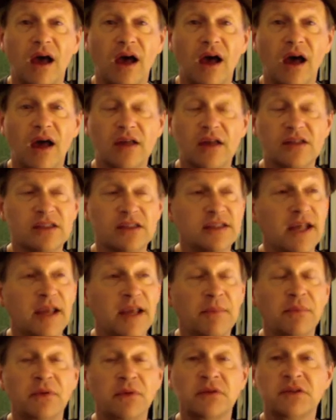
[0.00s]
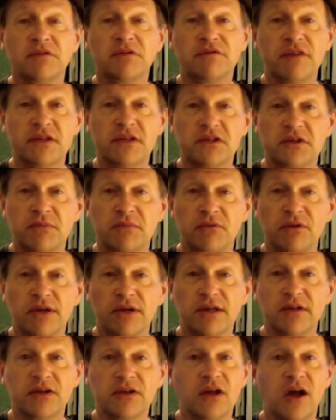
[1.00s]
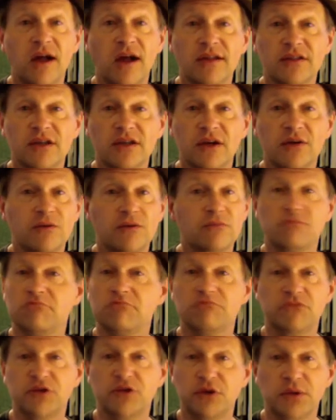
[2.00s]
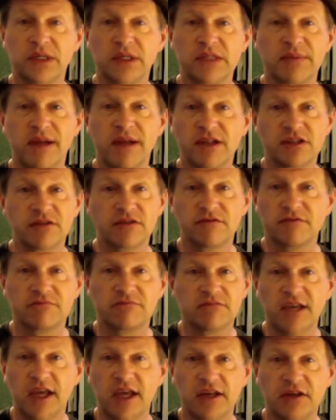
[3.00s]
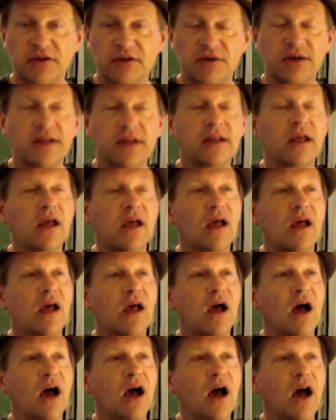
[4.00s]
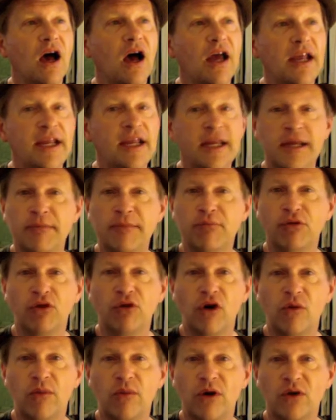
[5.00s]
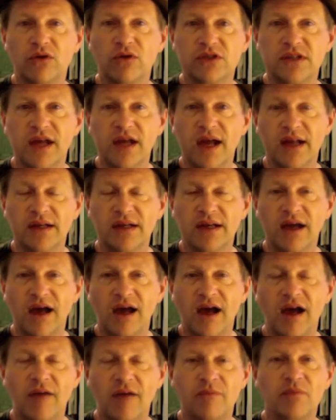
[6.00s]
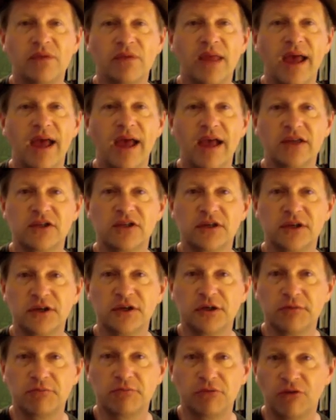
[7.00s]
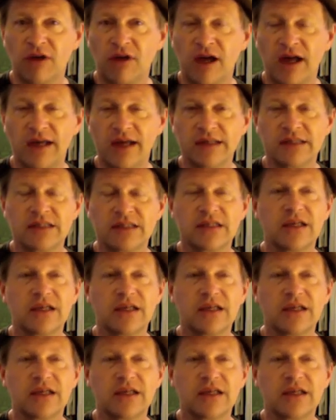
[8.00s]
Staples, Vistaprint, Costco, too expensive. Can't do it. ePromos.com has a good price.